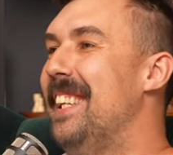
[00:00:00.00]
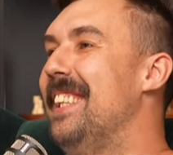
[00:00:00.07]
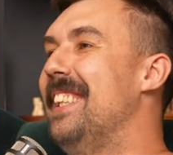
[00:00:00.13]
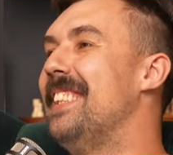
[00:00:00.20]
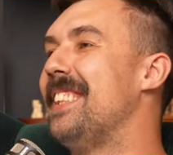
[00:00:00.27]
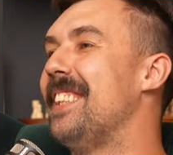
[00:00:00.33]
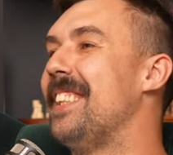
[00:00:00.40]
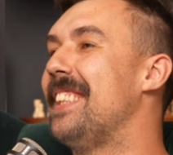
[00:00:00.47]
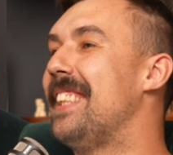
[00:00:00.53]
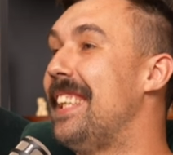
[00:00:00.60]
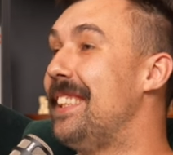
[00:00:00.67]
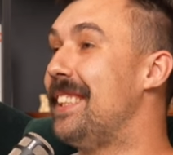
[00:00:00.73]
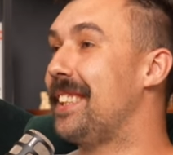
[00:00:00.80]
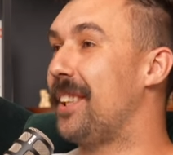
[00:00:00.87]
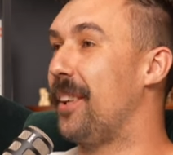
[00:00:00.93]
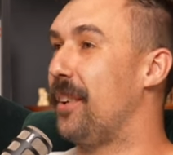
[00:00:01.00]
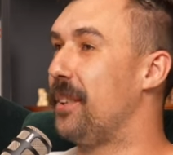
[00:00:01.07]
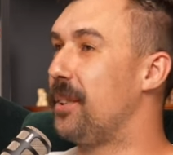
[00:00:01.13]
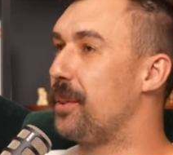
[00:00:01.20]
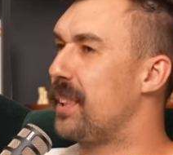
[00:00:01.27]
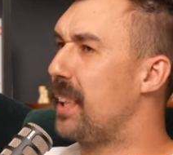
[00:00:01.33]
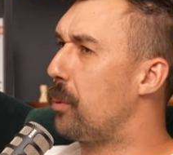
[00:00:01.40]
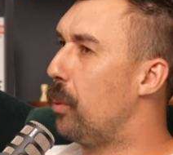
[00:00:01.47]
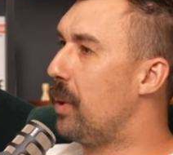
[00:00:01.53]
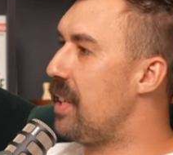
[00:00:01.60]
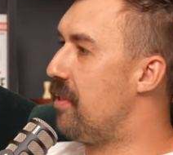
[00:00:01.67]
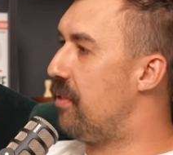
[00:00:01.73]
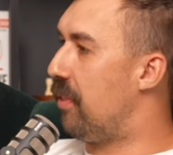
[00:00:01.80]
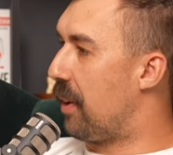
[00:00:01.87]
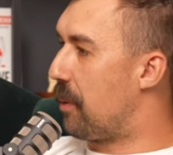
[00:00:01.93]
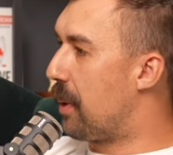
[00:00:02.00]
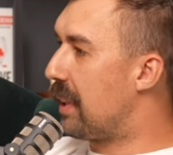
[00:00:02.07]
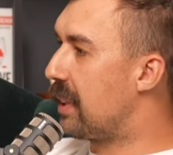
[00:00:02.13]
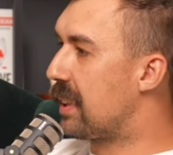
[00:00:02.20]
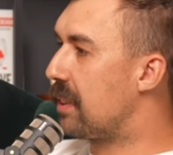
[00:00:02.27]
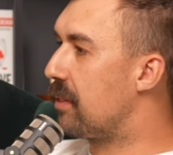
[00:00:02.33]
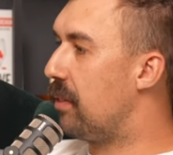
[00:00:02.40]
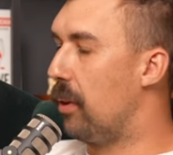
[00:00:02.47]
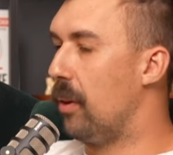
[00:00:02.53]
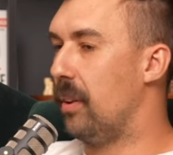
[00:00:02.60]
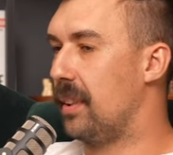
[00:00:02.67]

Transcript: so the teachers called onto us saying, what are you fundraising for?